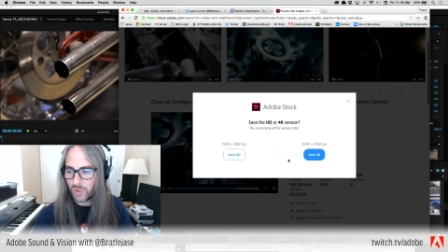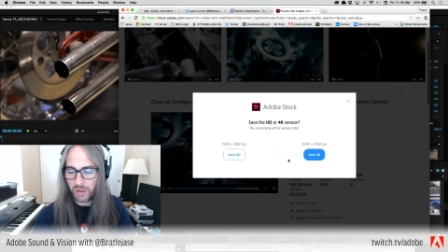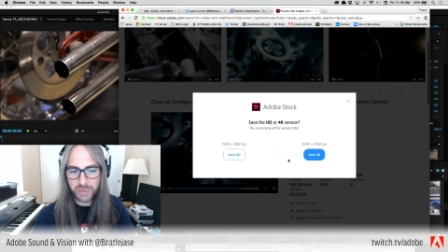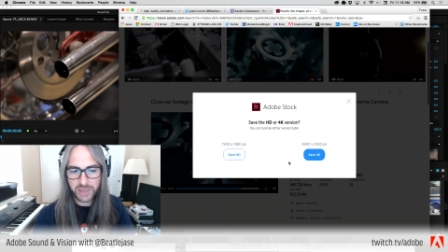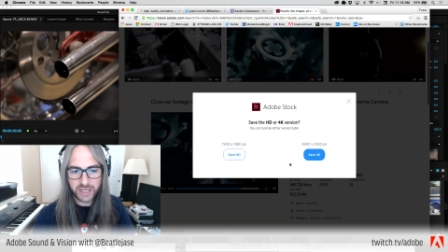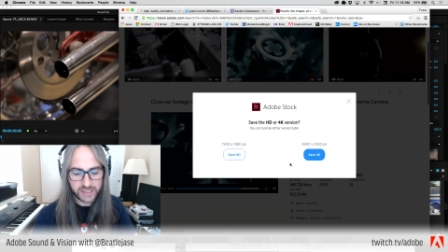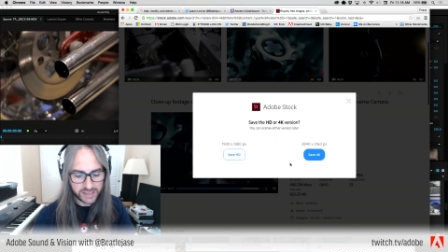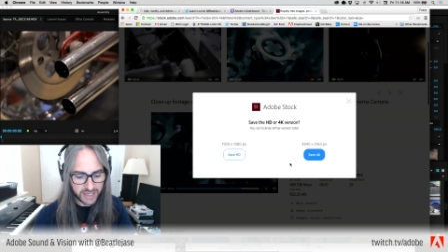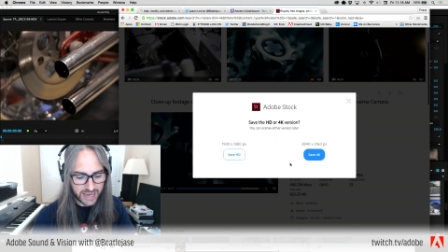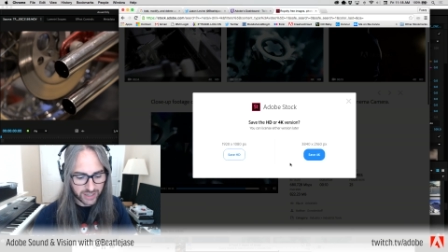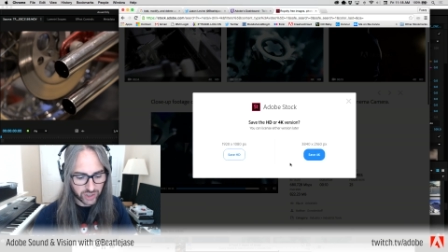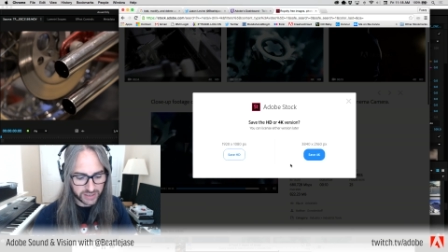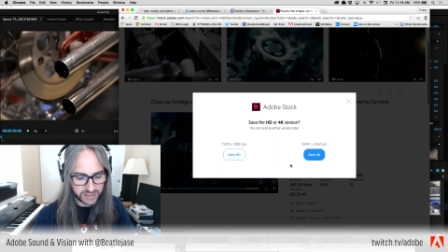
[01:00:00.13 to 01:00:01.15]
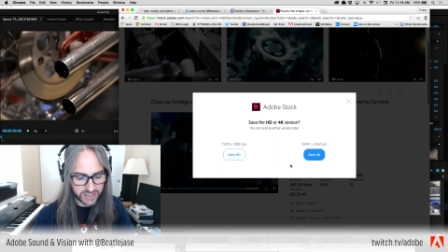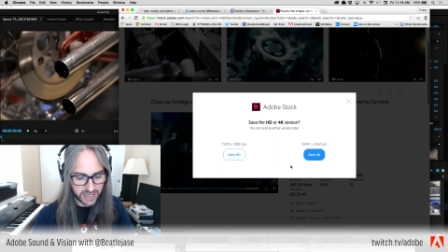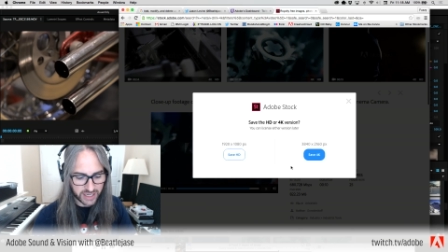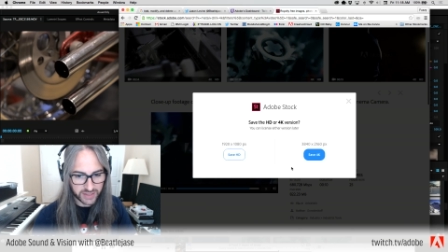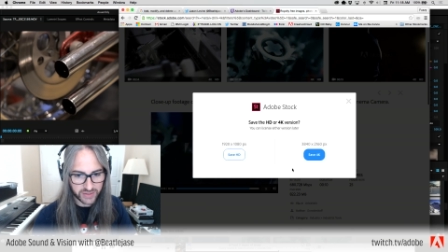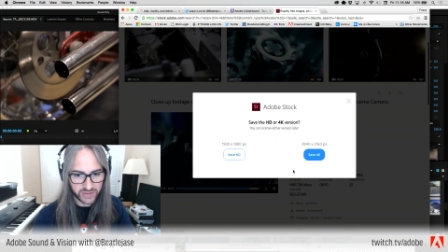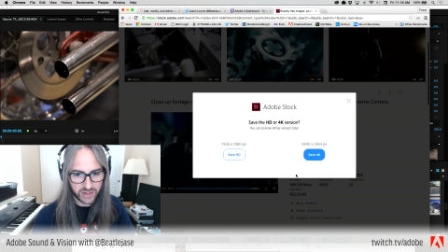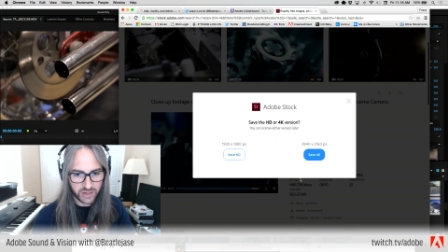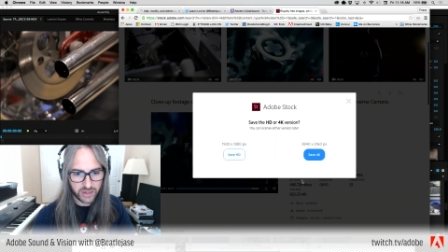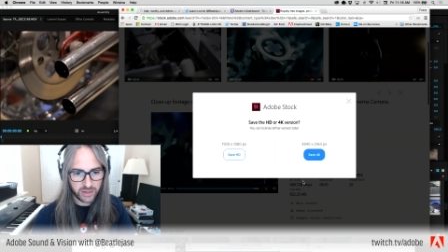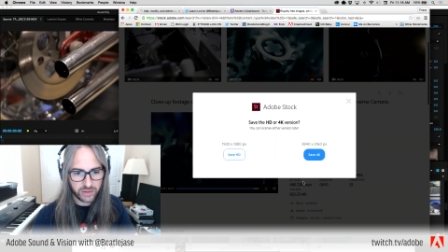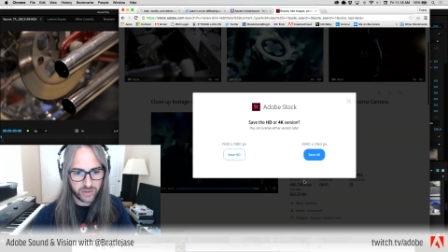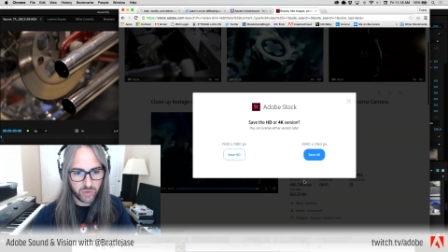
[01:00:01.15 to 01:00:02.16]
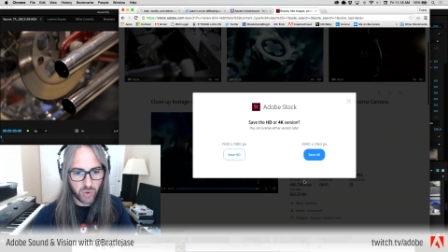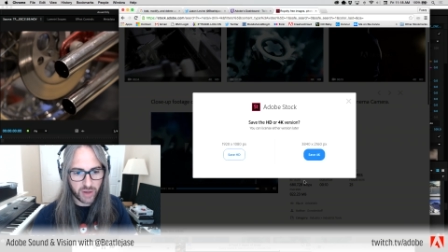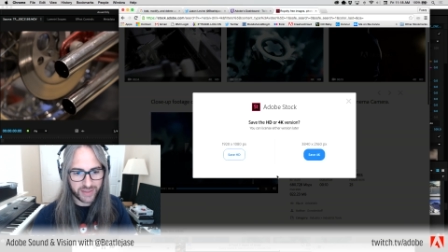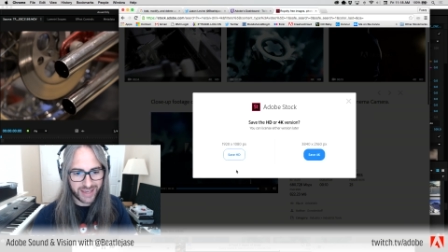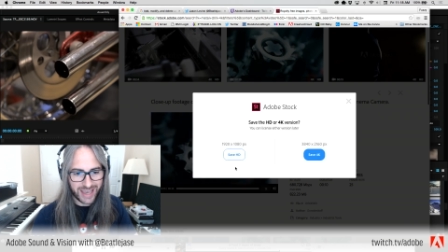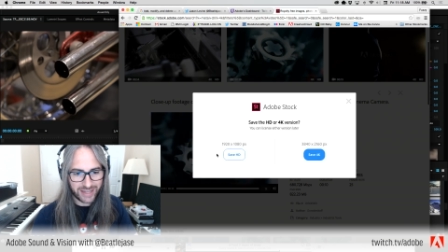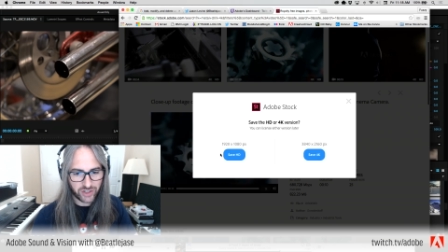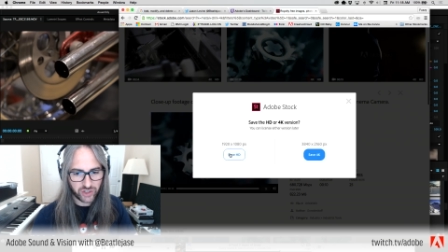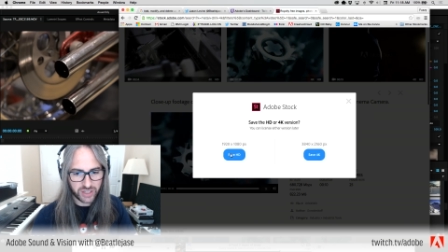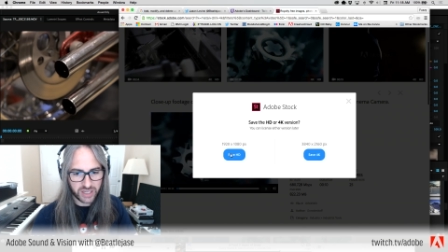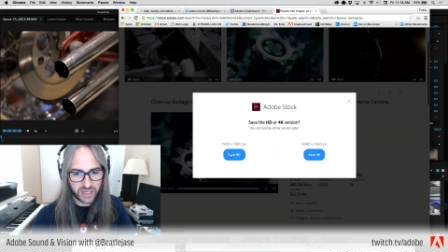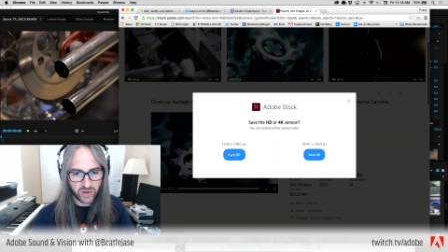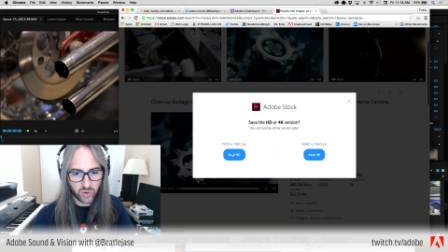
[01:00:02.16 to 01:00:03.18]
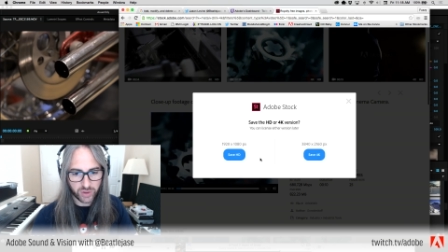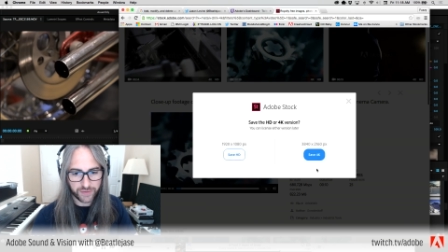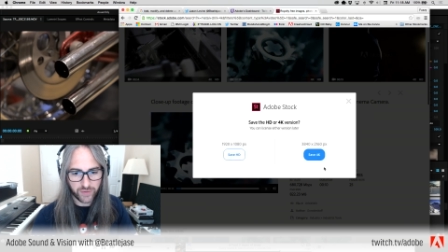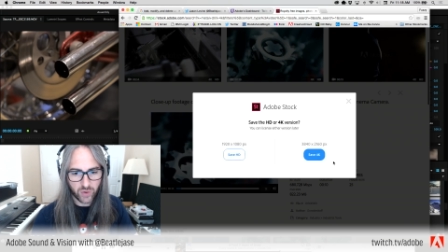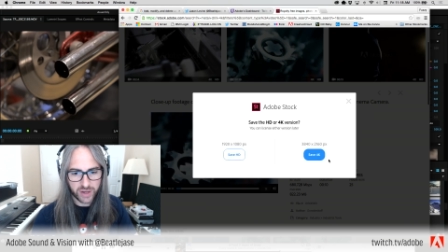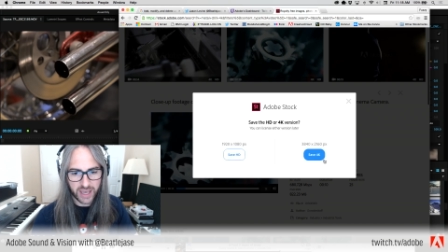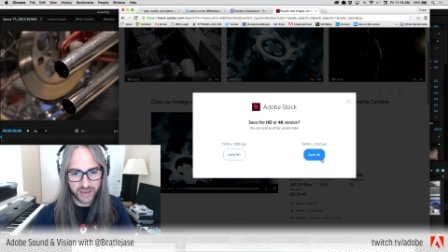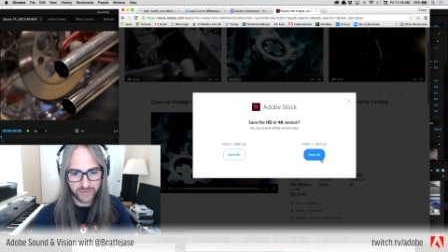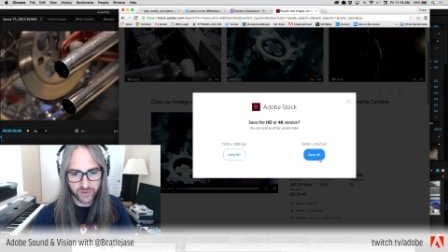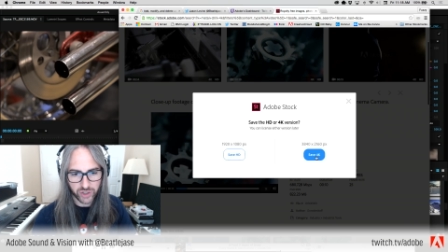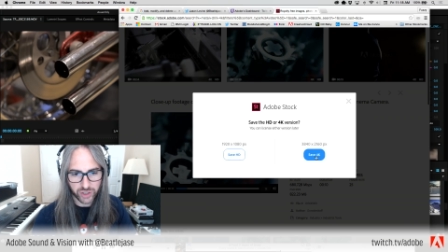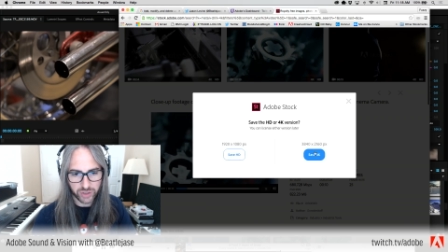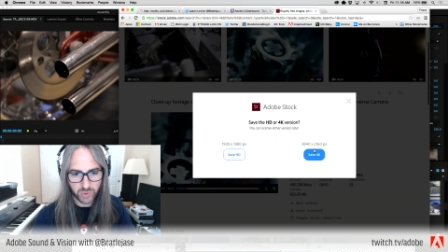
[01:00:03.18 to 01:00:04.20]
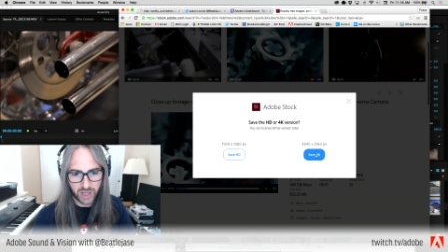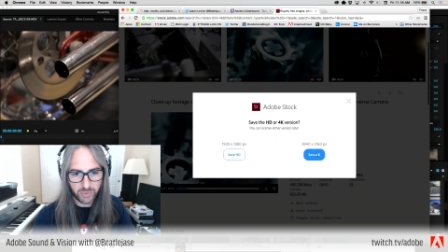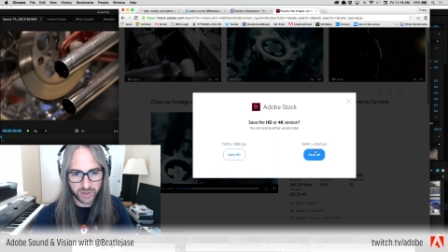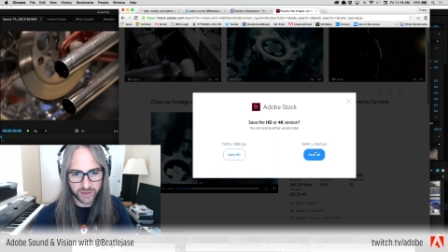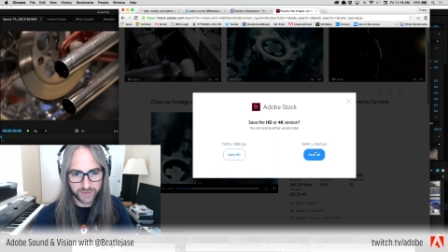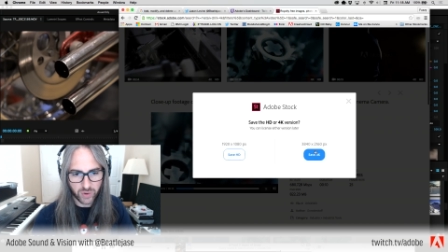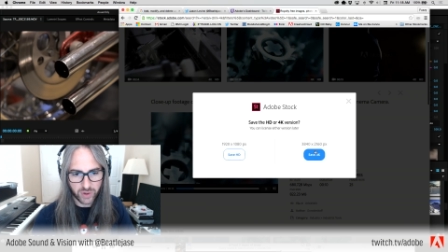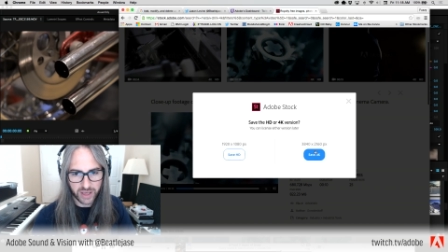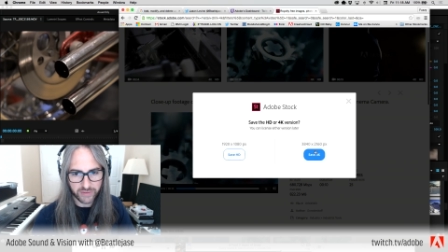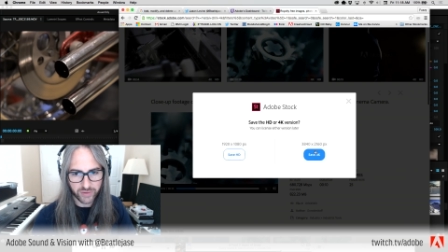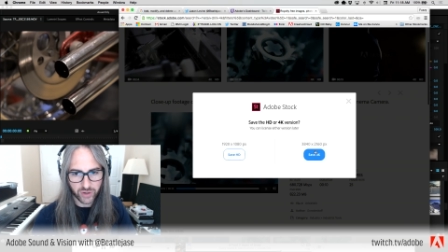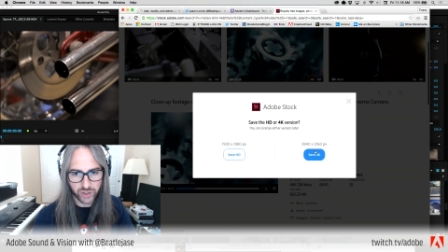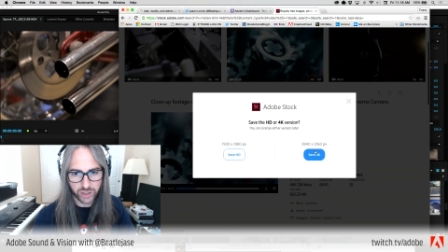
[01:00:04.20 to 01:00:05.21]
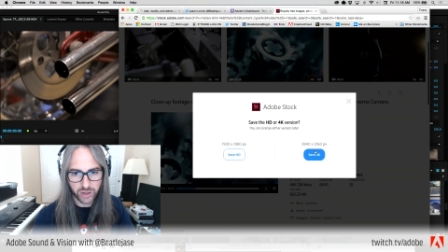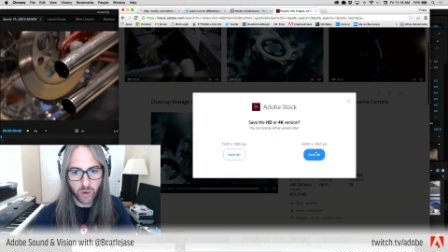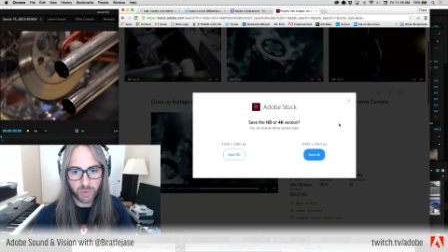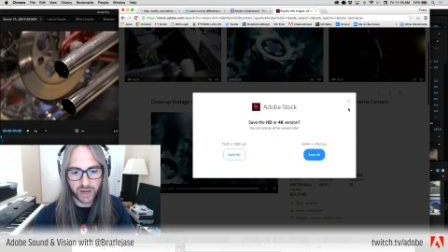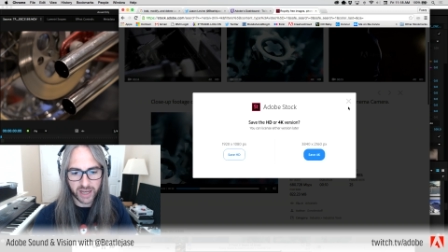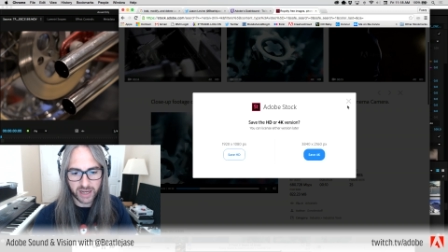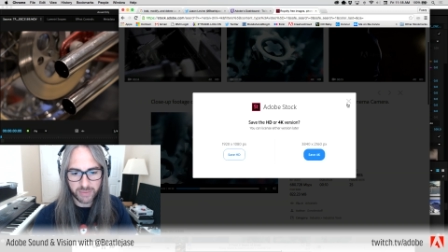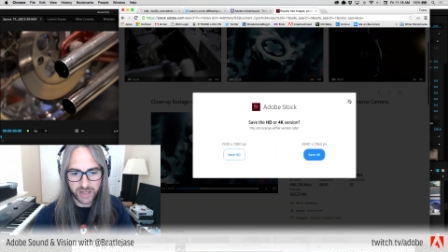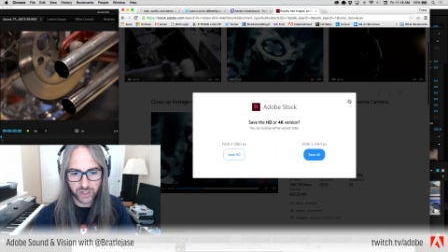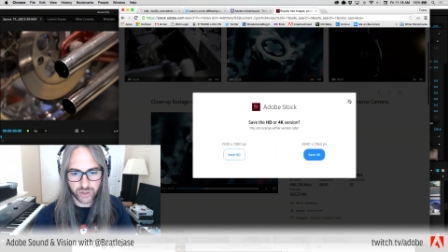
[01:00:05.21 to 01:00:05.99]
because it actually says, do you want the HD or the 4K version? Well, I want the 4K version. Oh, but I got to make